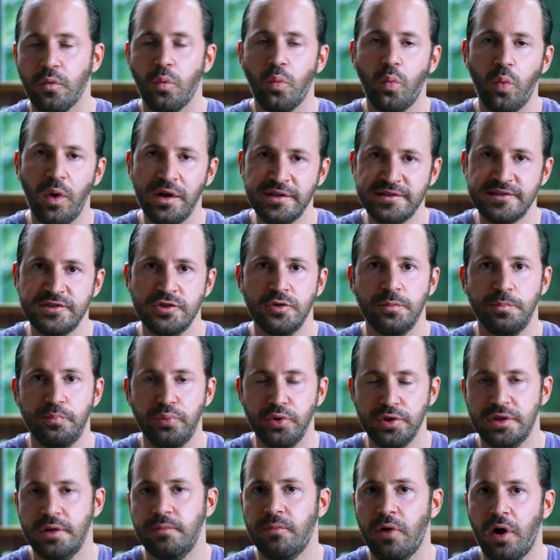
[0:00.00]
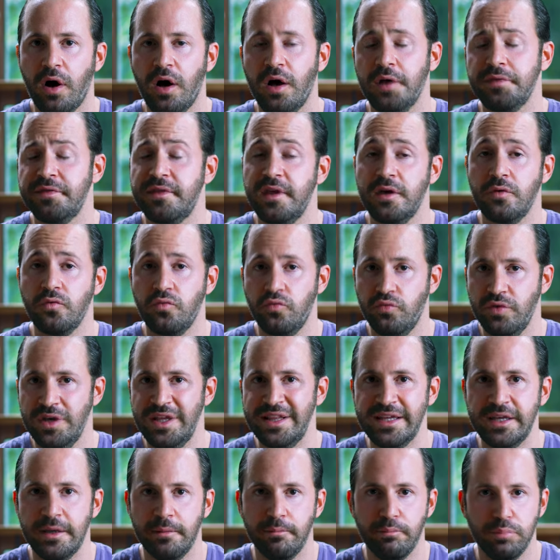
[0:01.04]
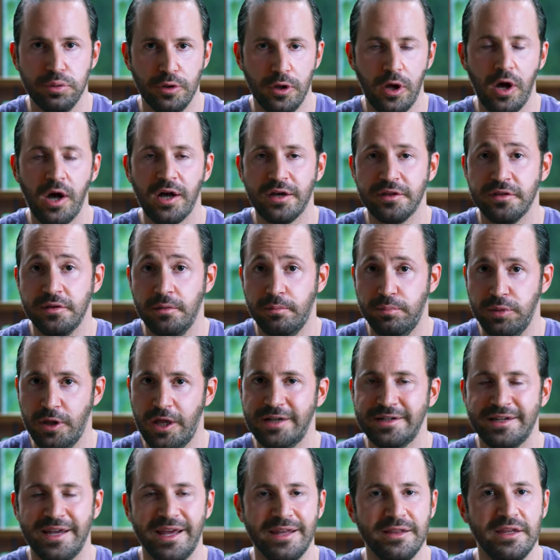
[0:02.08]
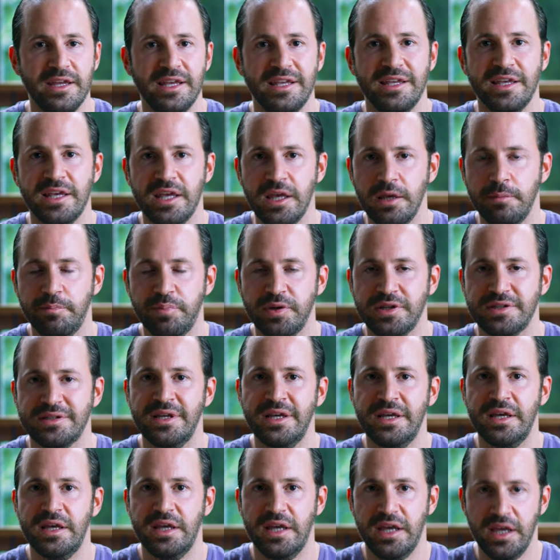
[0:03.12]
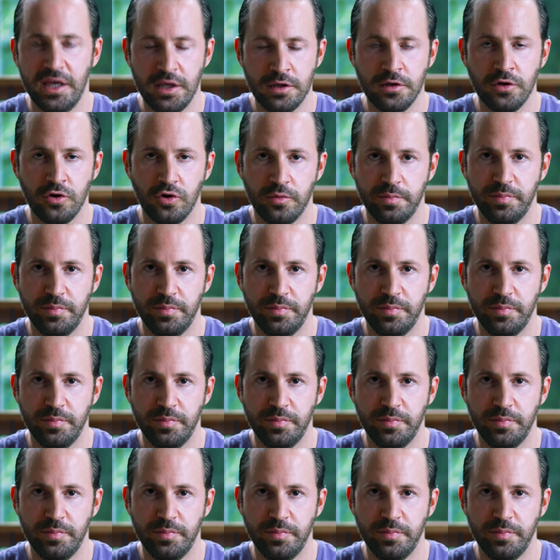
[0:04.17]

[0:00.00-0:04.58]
once you put them on they really block the blood and they keep it in your